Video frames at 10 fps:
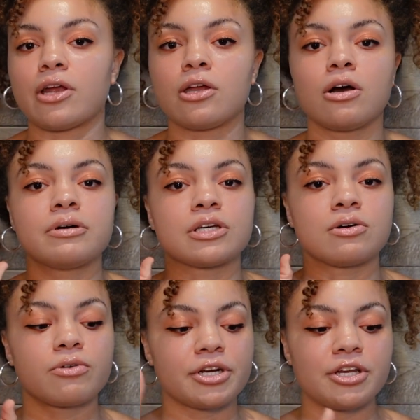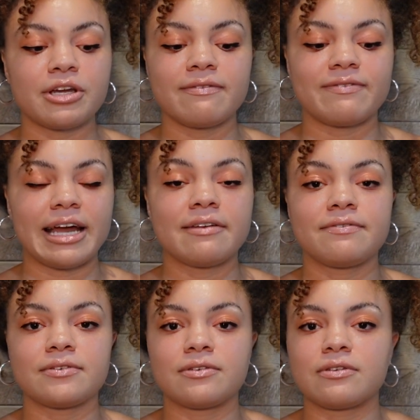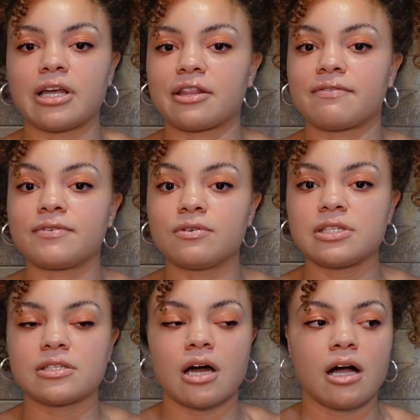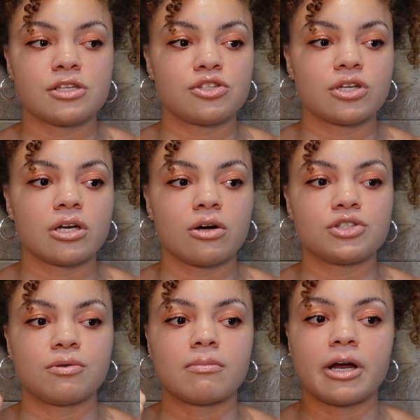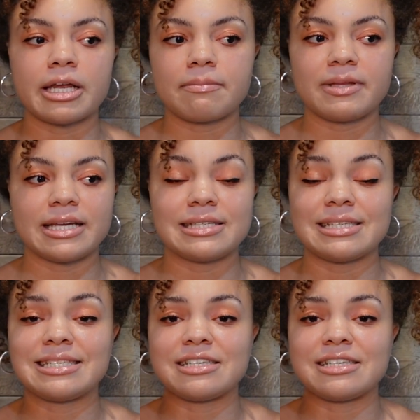You go in the corner, you can find food, like the food stalls. You can go to marketplaces.